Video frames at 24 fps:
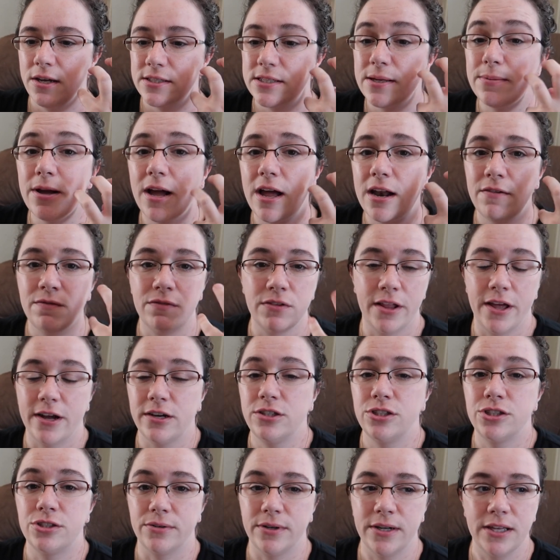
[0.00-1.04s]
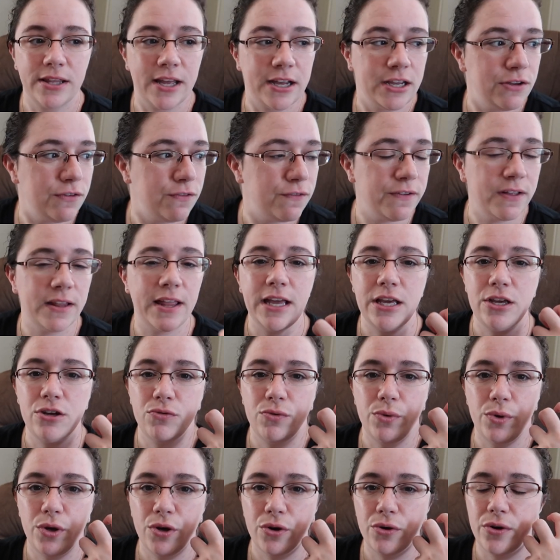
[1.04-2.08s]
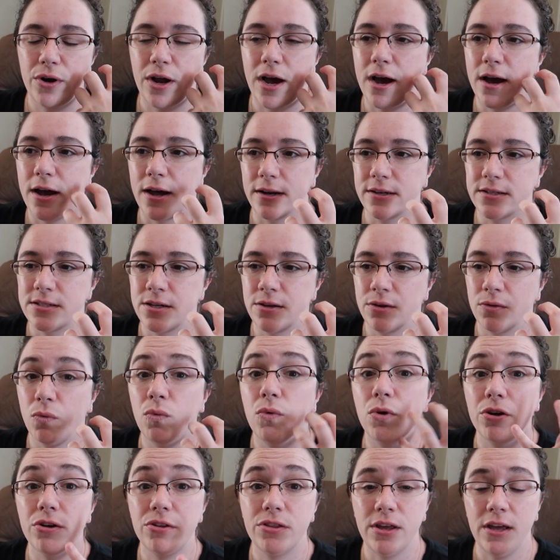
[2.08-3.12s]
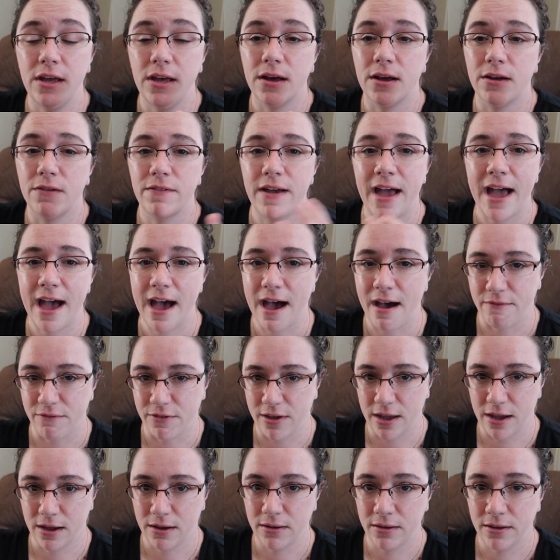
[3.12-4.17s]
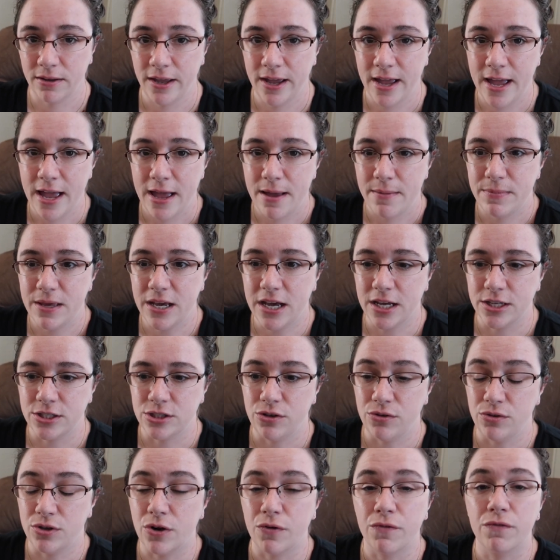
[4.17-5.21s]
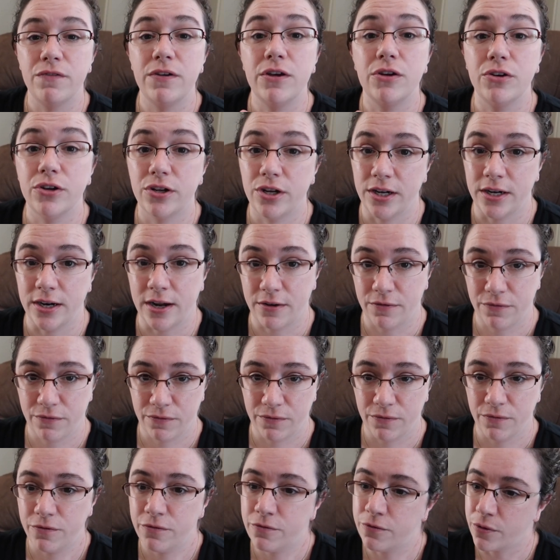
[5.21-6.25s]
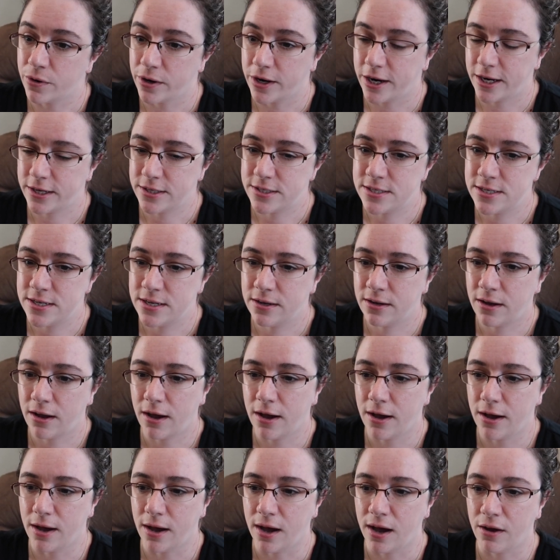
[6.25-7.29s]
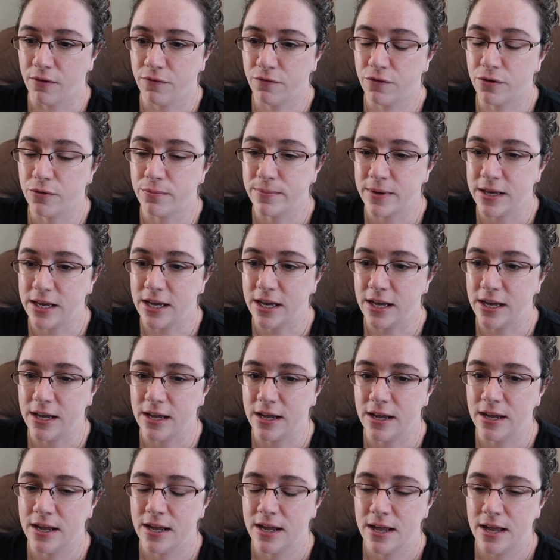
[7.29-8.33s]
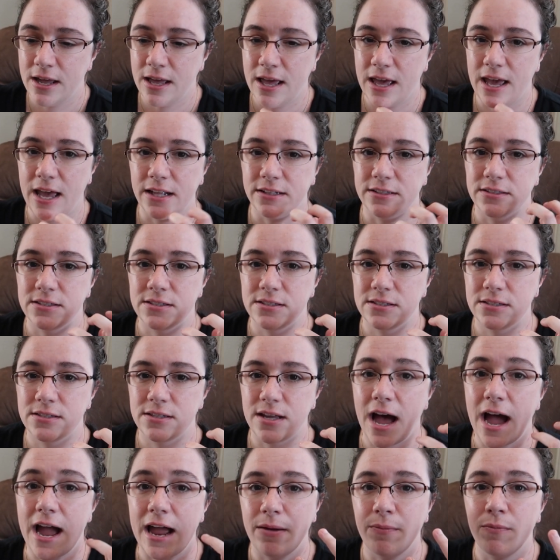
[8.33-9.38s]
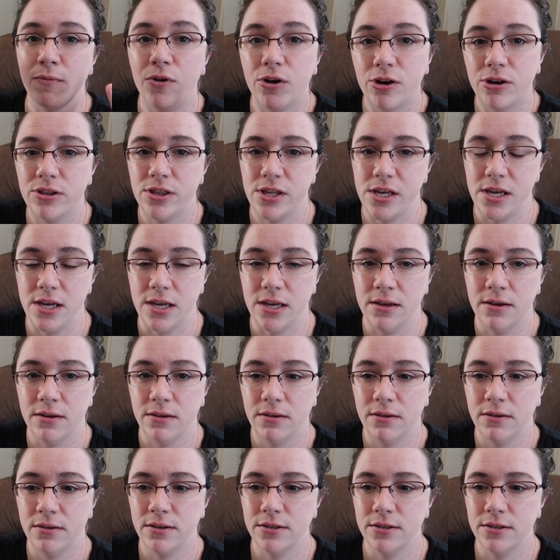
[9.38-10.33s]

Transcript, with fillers: some kind of luxury that you feel like you're, you're not worthy of having because you don't feel good enough for it. Uh, for me, it's I am worthy